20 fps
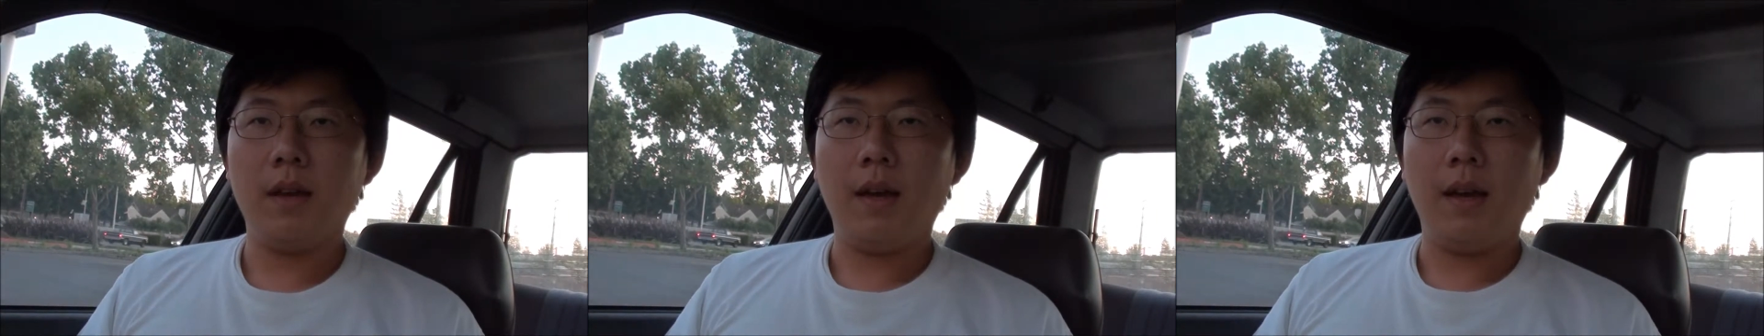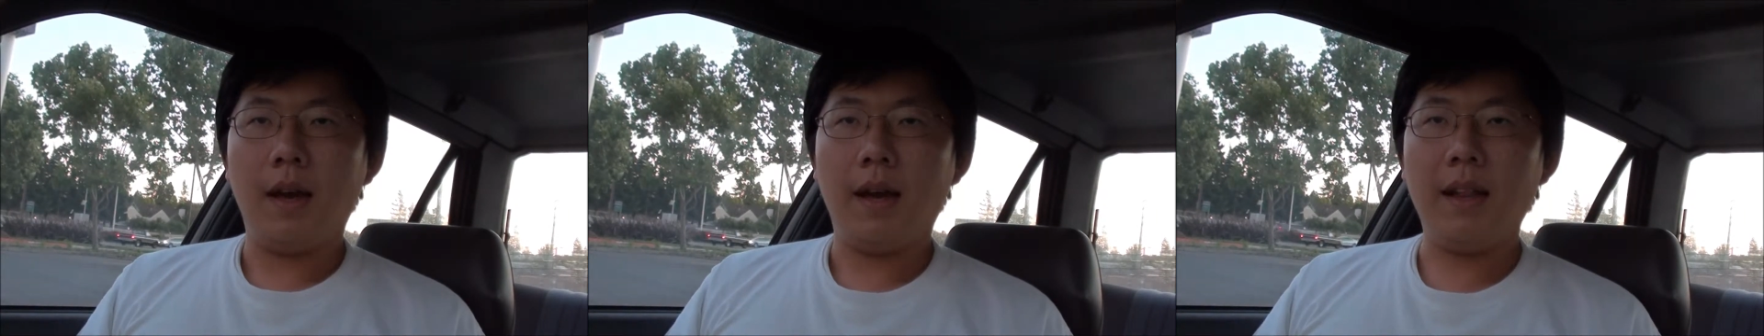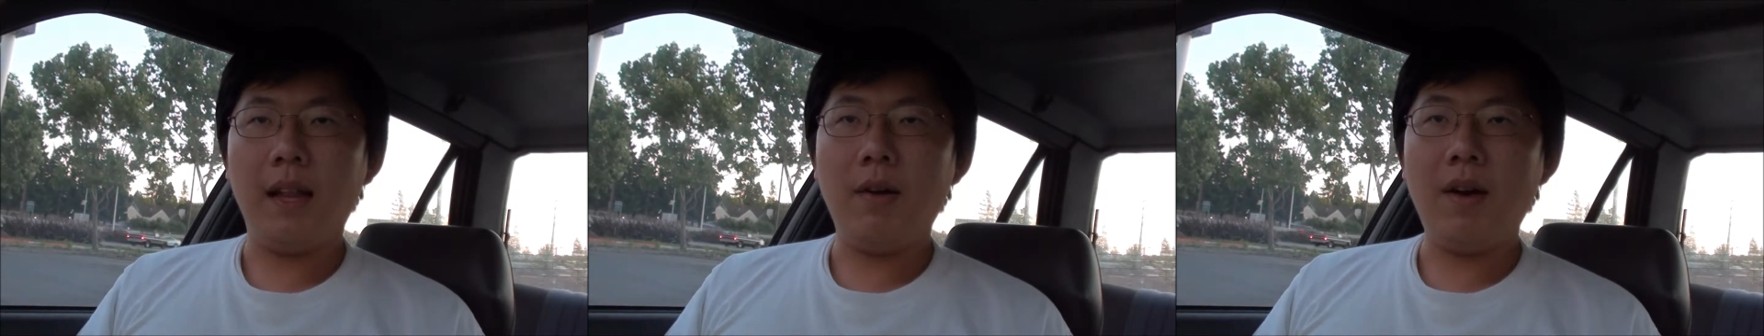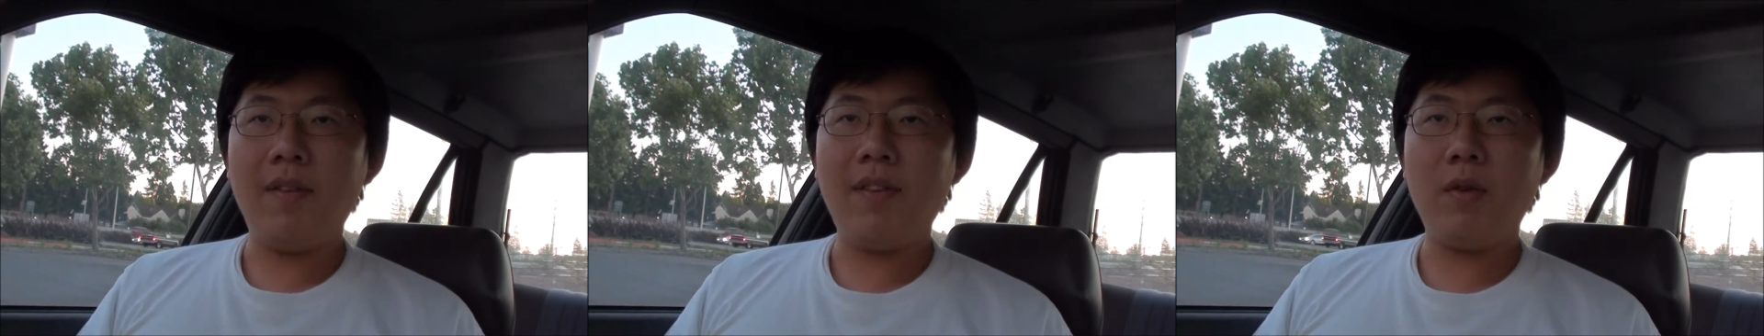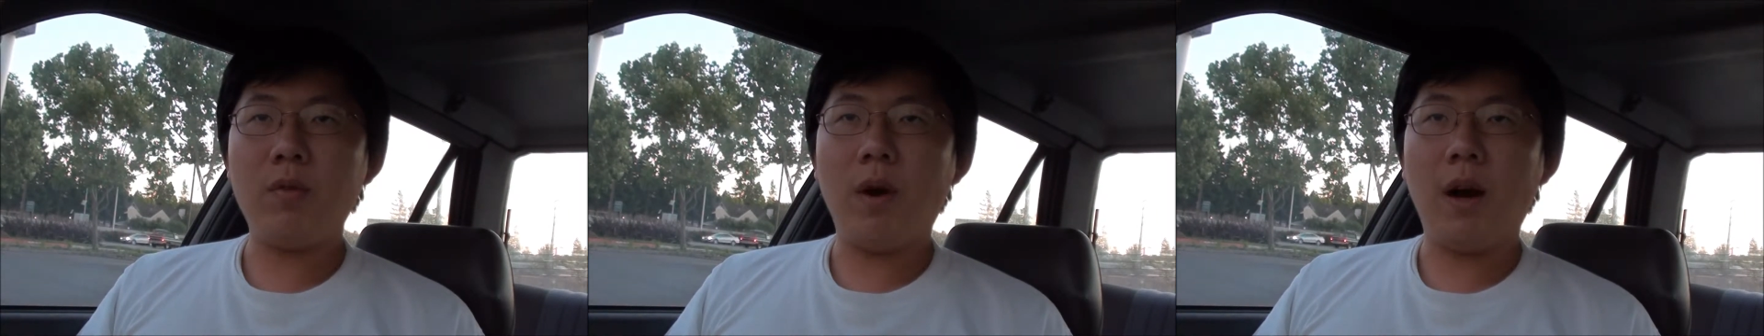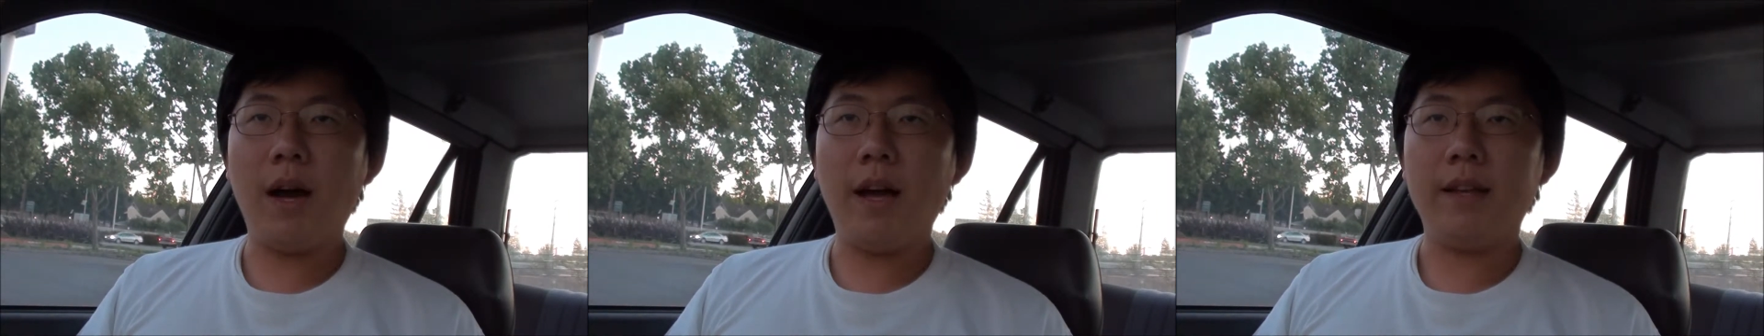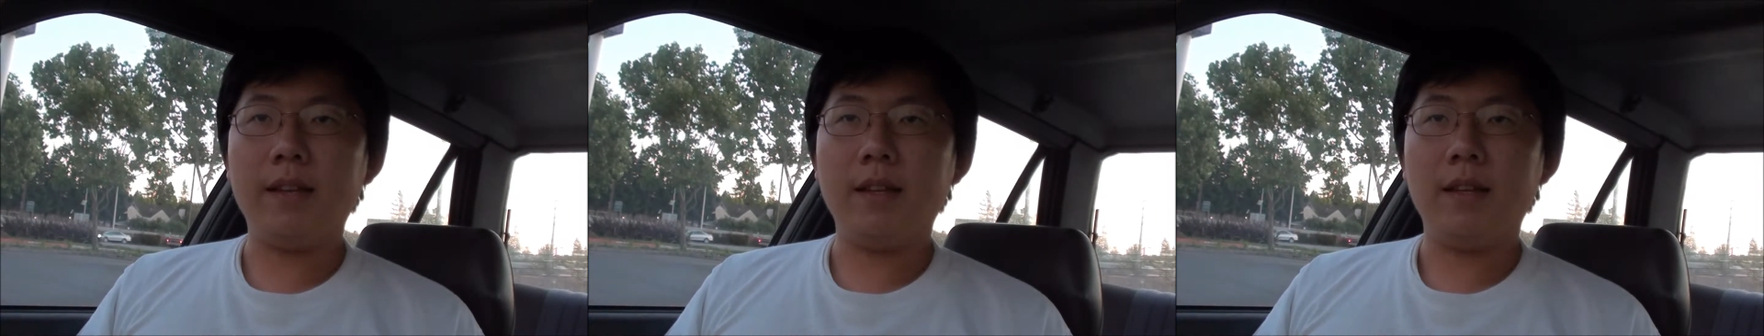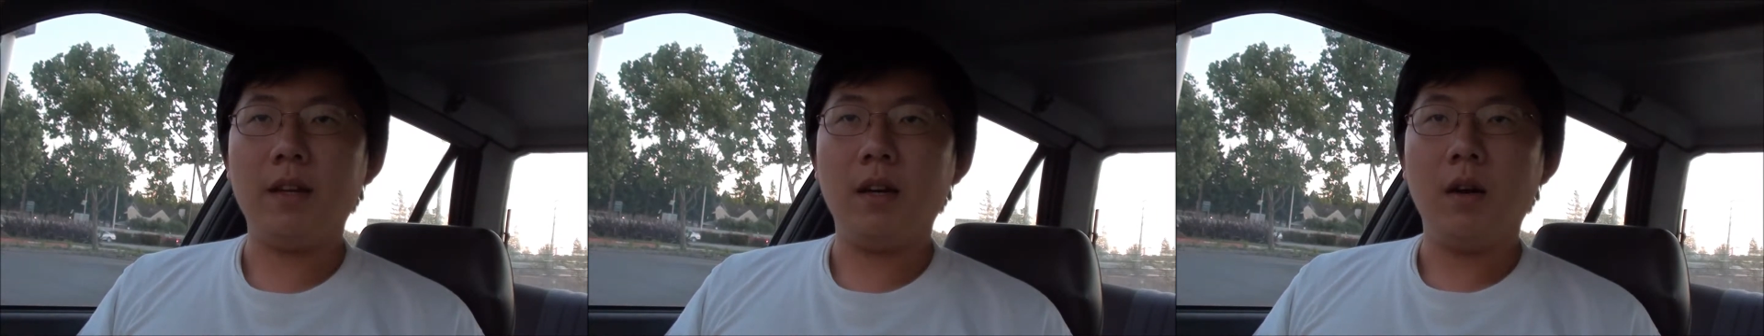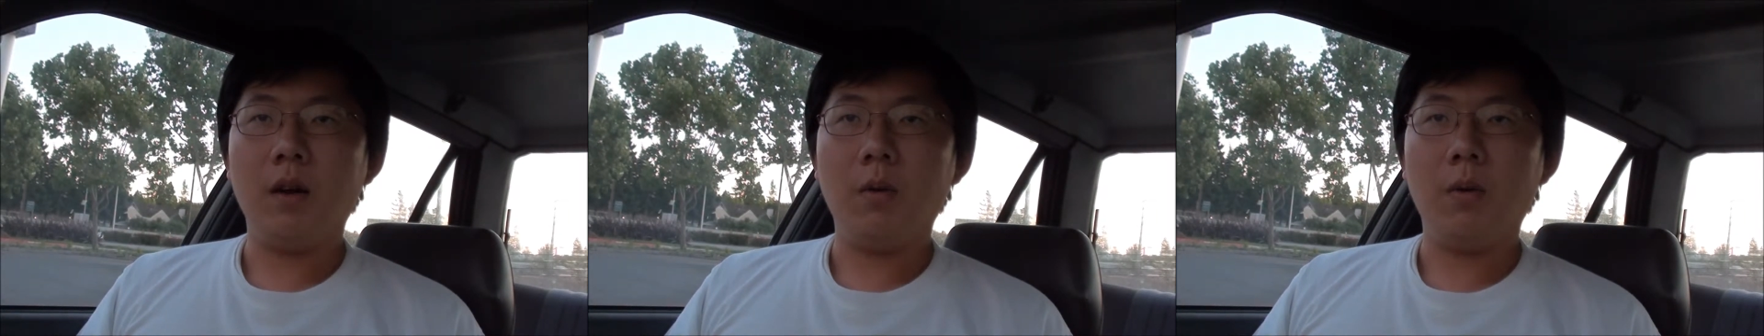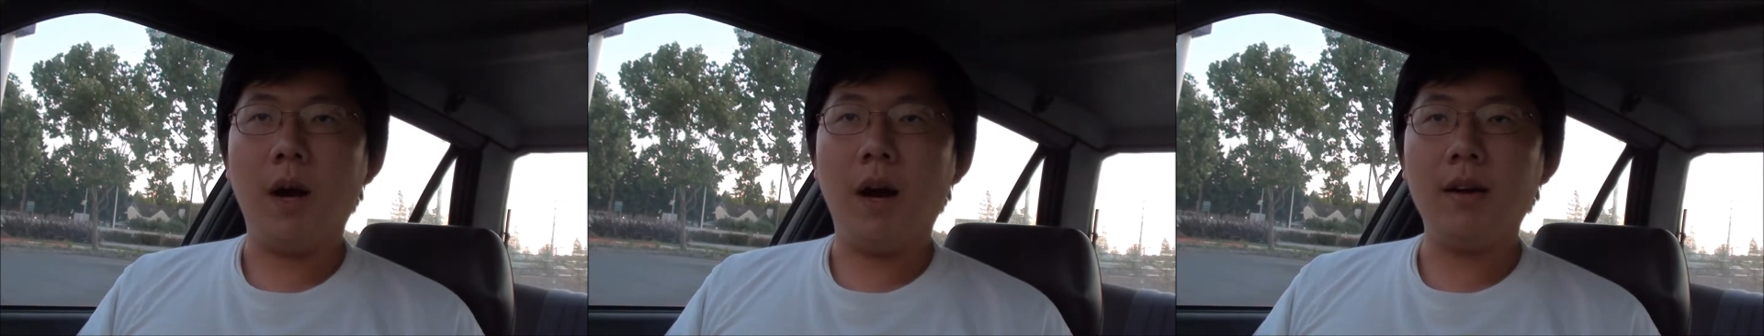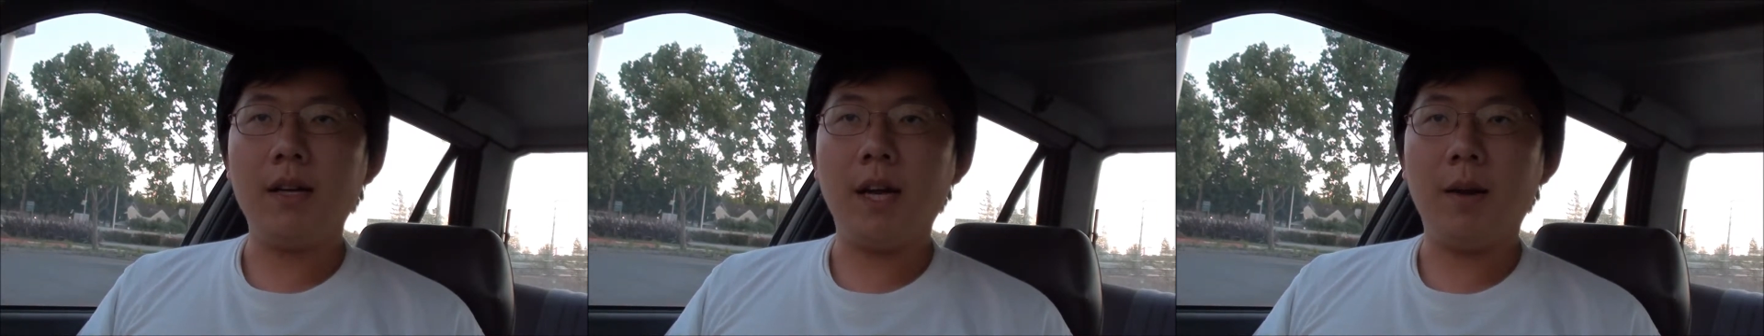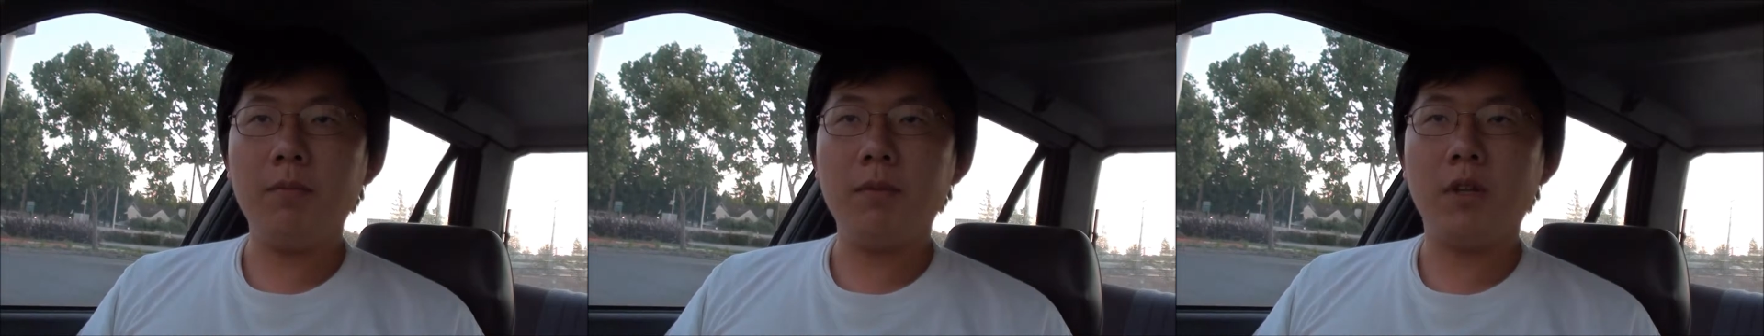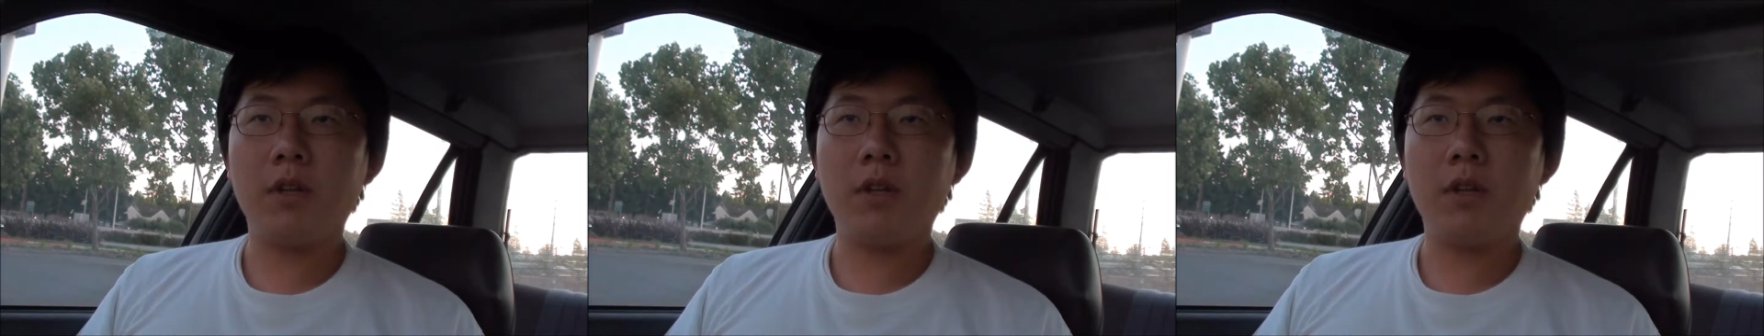Hello everyone! Welcome